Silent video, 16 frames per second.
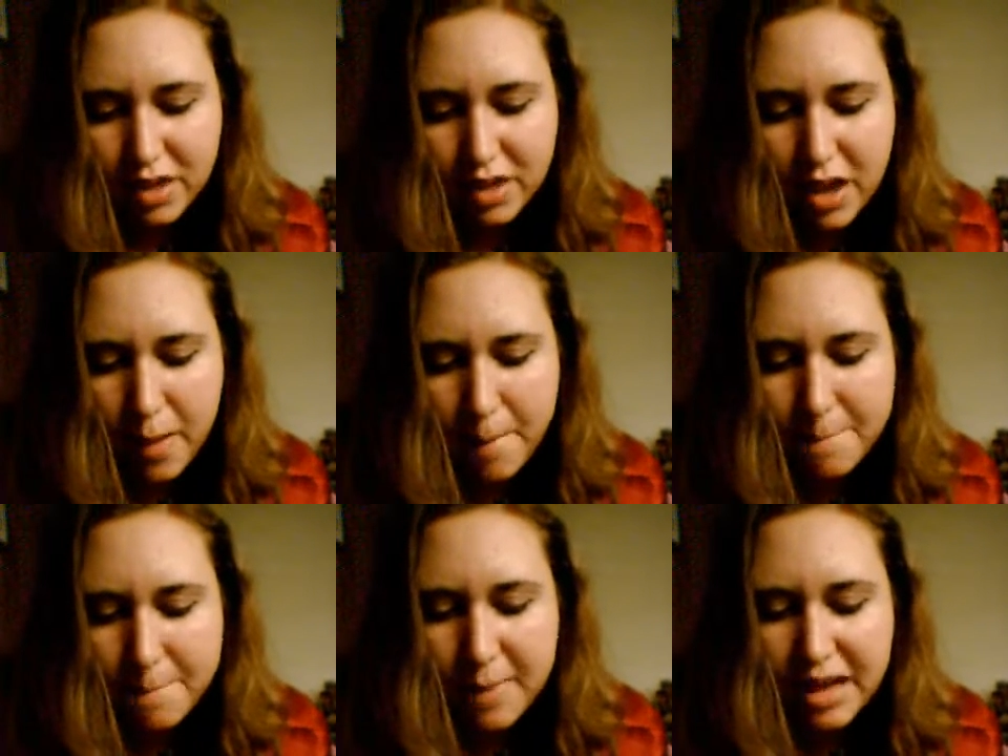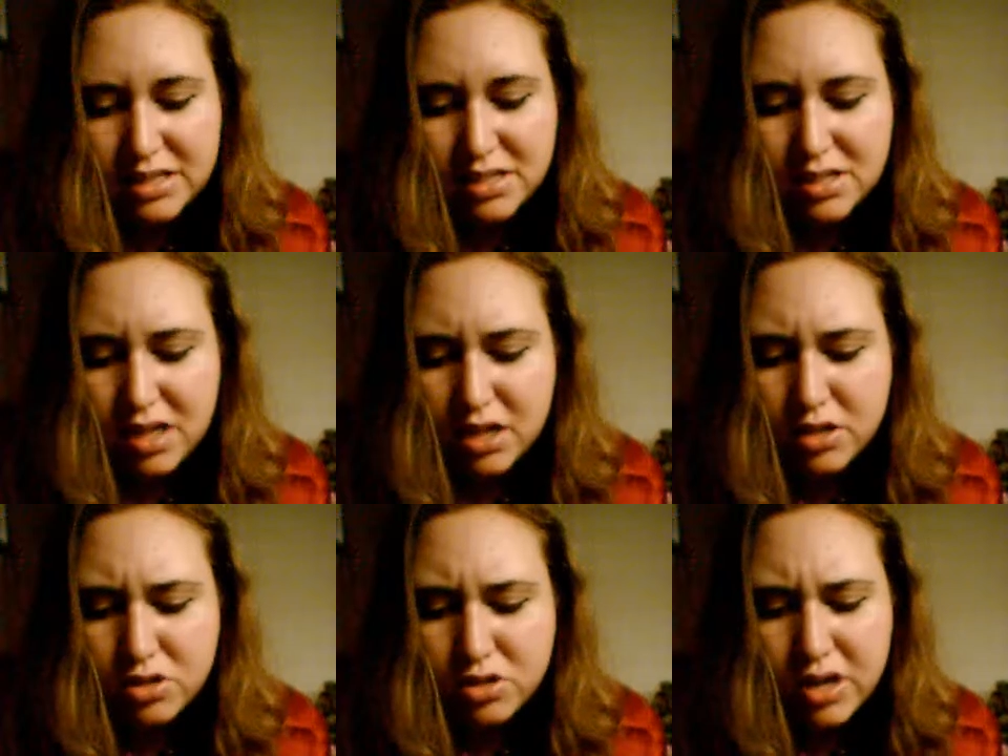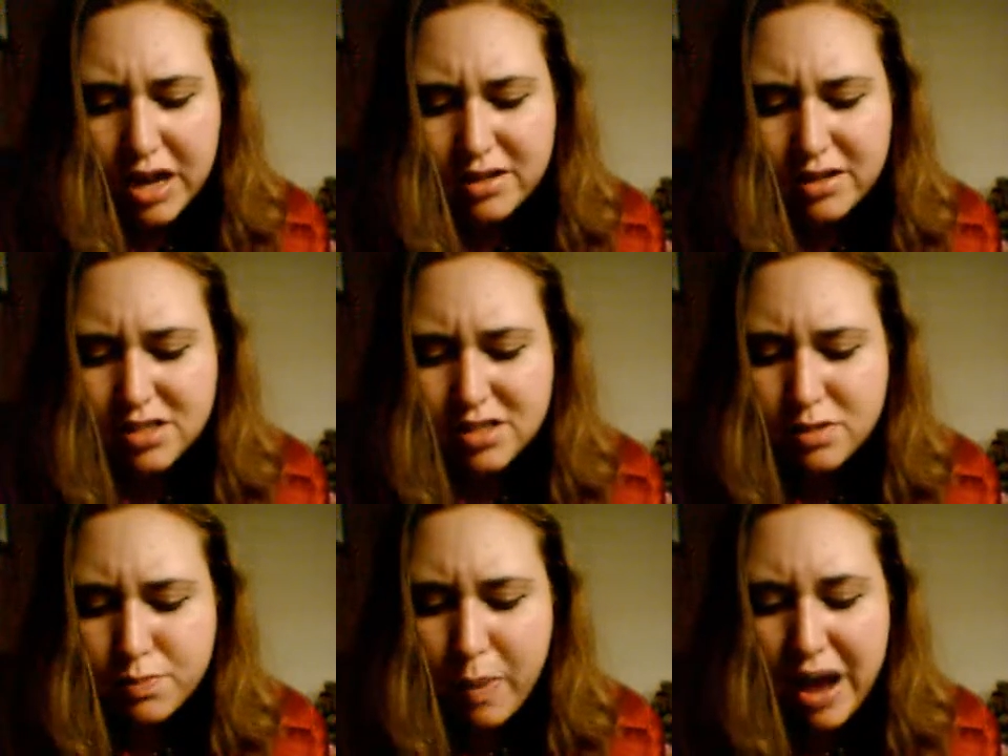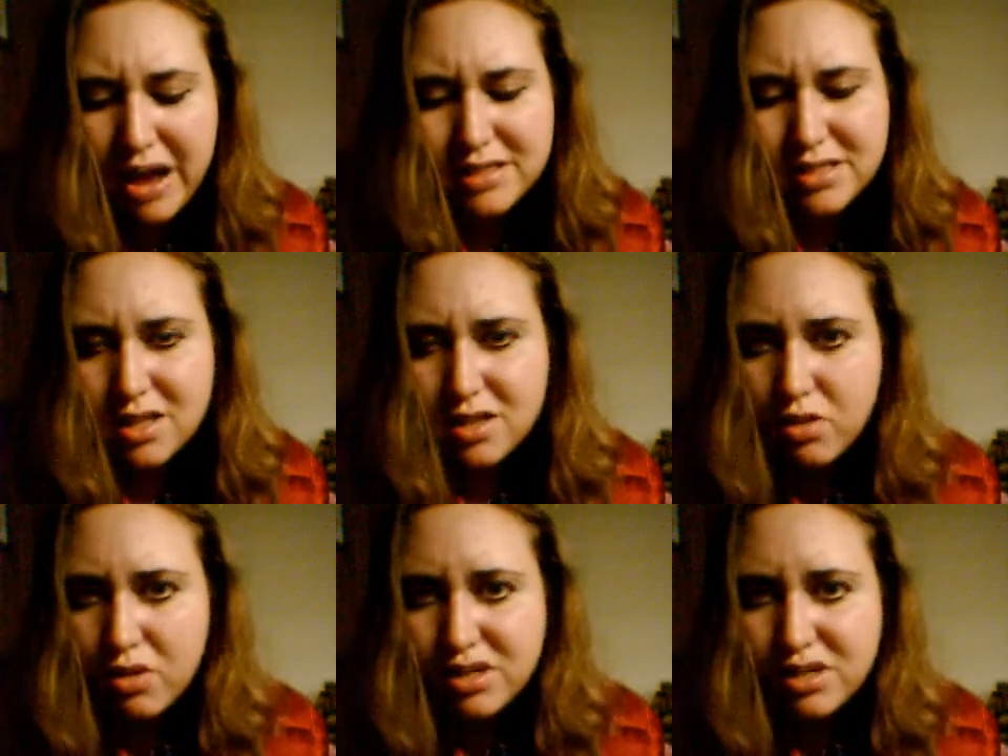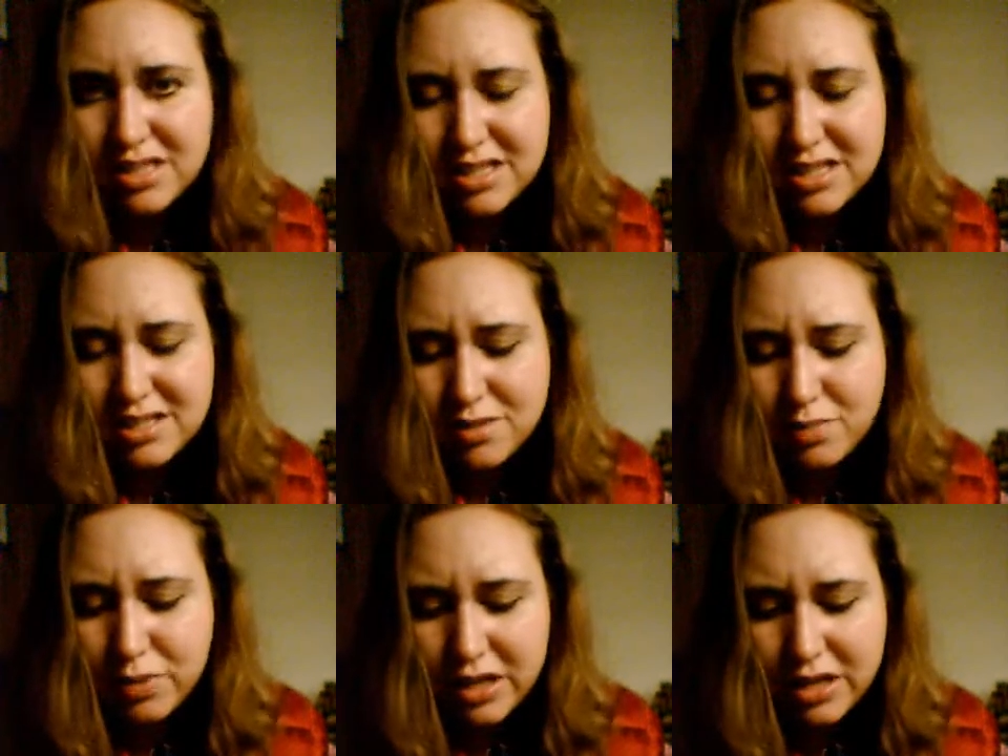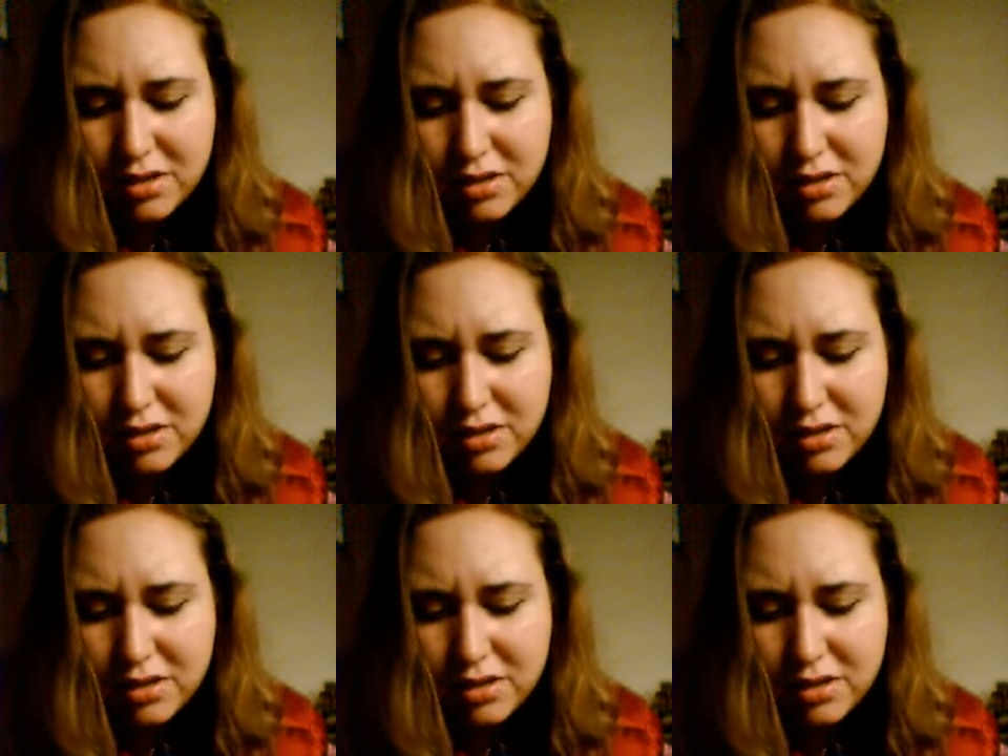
My son, do not despise the Lord's discipline,